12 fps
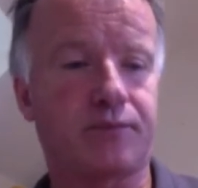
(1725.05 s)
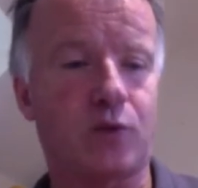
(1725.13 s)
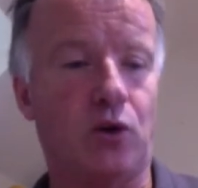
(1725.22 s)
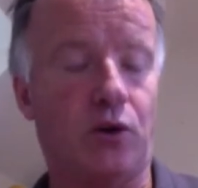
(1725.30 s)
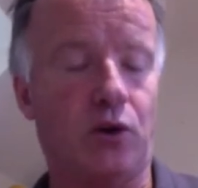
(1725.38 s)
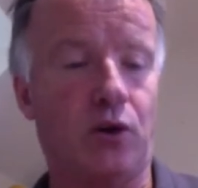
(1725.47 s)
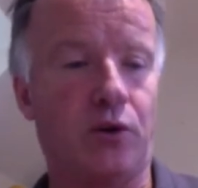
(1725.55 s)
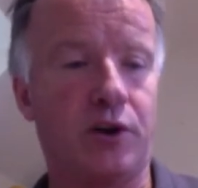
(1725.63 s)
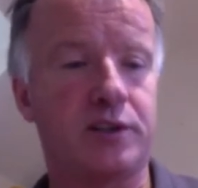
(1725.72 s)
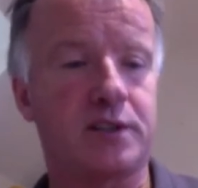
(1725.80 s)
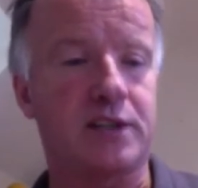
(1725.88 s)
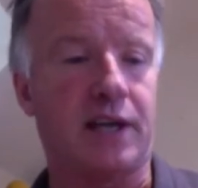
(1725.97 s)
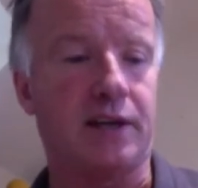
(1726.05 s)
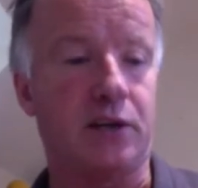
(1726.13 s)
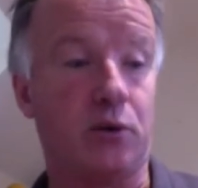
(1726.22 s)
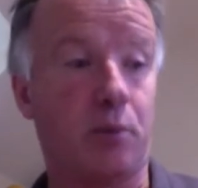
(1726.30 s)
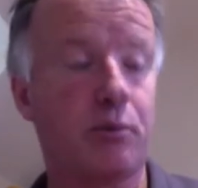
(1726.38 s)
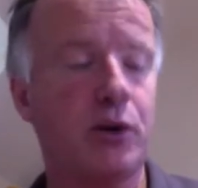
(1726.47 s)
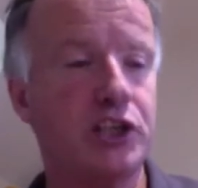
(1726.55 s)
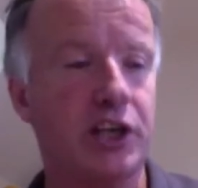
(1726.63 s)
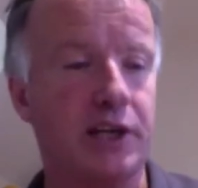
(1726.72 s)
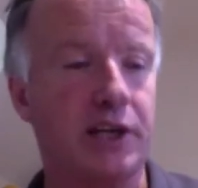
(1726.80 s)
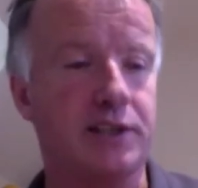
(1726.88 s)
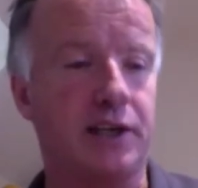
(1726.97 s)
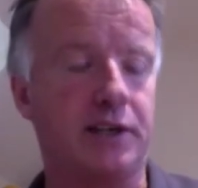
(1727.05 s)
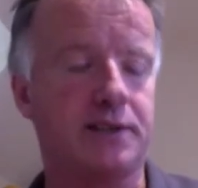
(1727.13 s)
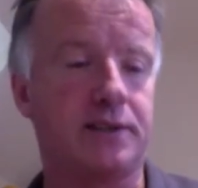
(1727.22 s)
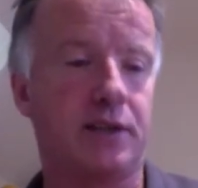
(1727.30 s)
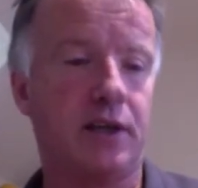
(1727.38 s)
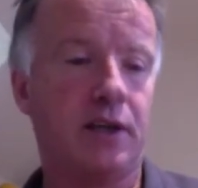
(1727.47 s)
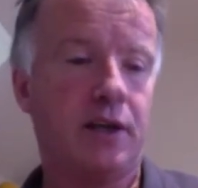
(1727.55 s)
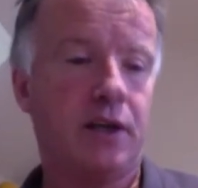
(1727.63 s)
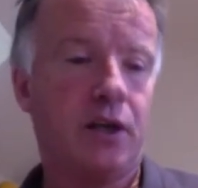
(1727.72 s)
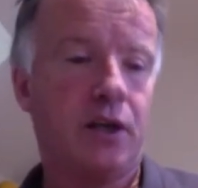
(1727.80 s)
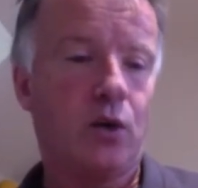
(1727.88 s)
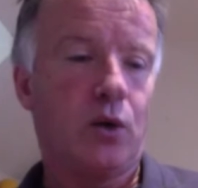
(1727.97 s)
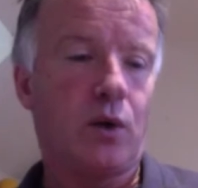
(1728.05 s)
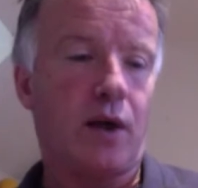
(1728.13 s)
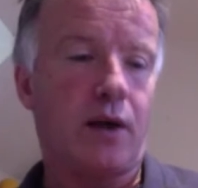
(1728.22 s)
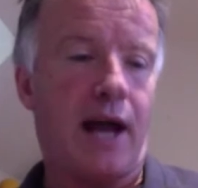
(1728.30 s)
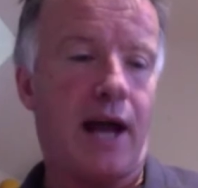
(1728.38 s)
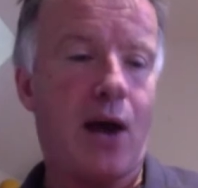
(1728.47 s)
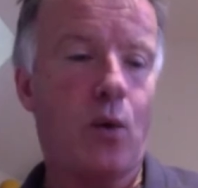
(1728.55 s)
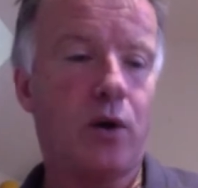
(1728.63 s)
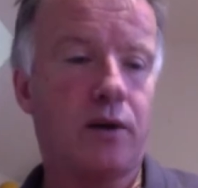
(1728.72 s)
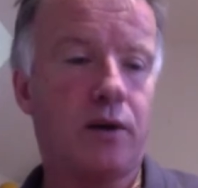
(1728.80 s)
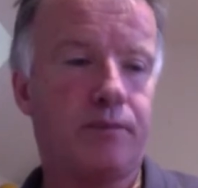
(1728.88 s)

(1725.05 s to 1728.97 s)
or understanding or appreciating is our